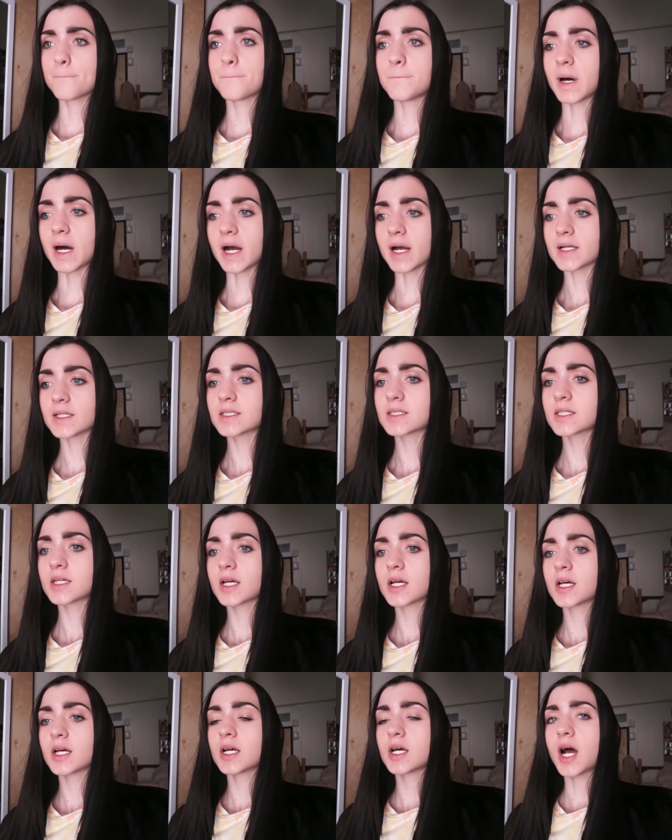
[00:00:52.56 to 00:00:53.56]
But
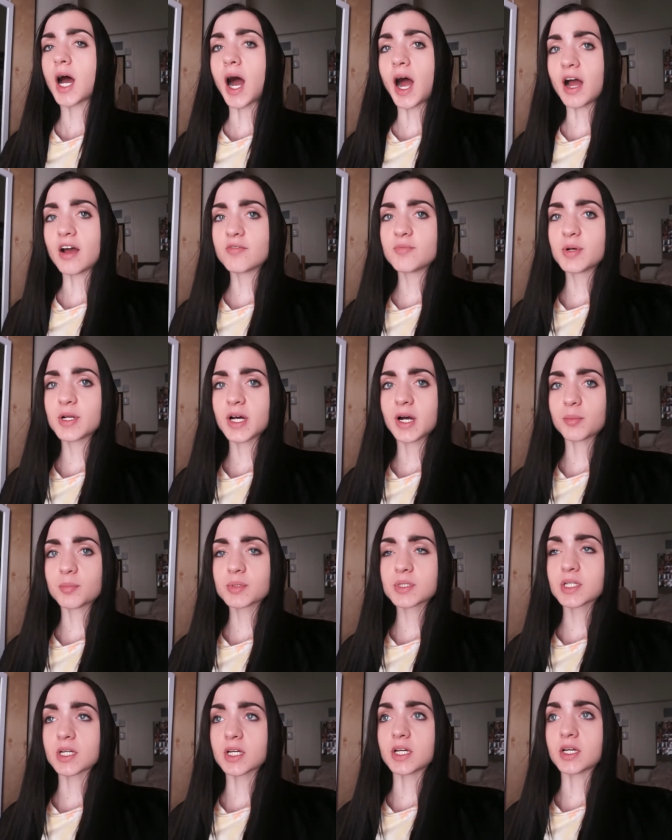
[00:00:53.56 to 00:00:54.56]
I've been up
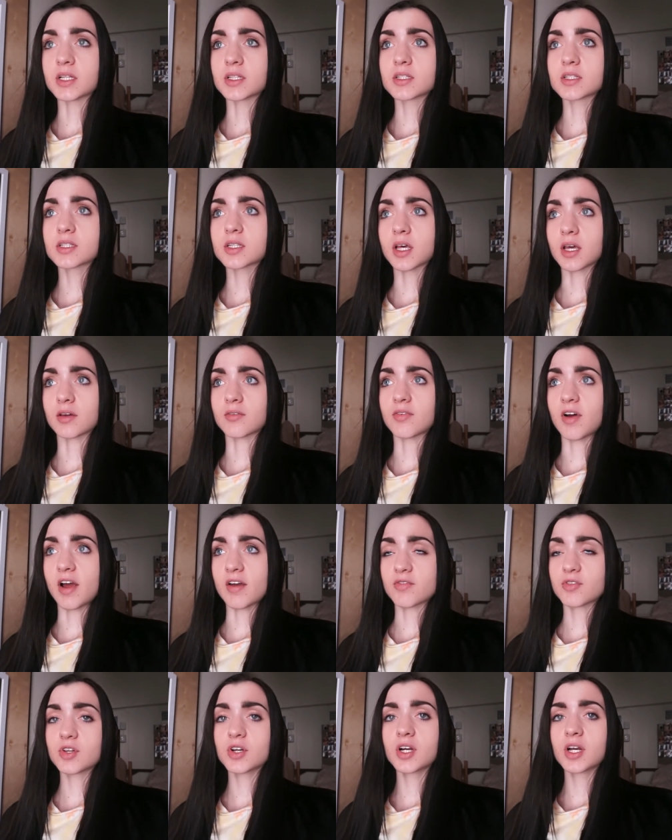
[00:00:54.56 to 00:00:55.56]
since like
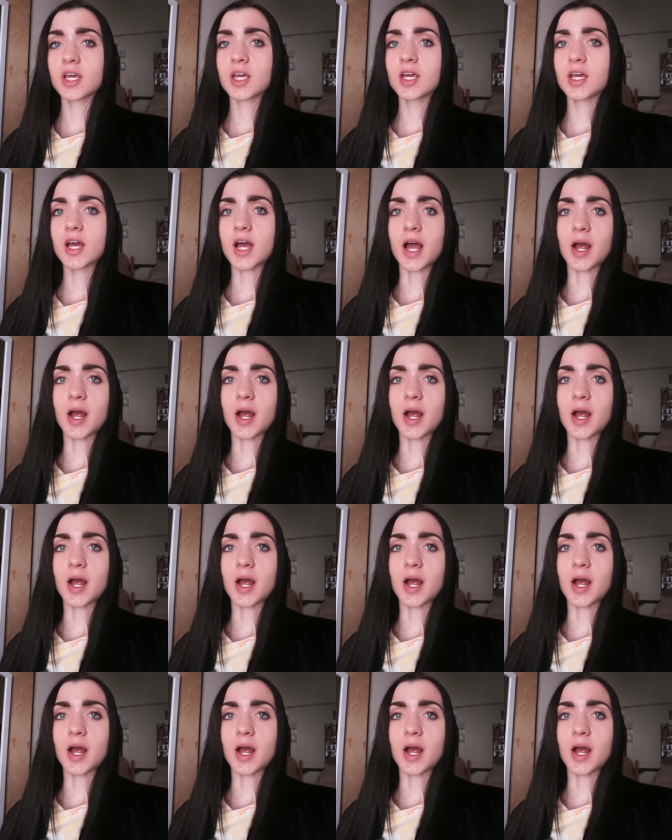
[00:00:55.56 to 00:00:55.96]
5.30.